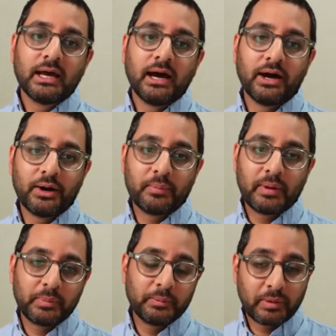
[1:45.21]

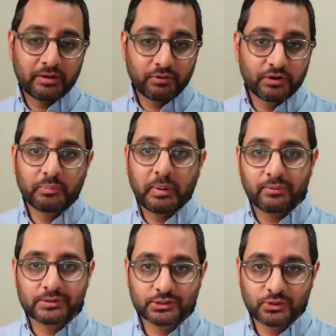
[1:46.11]
And people may have heard of the
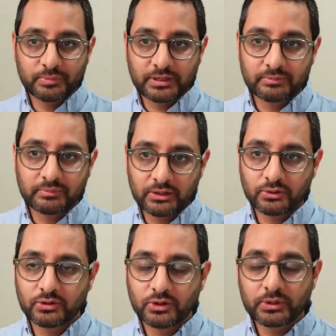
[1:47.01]
Paris Agreement and may
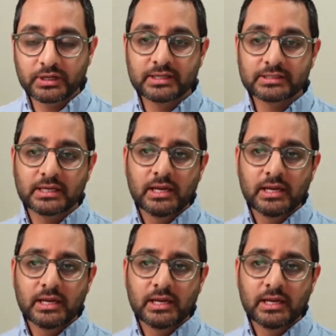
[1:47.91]
not know what it is.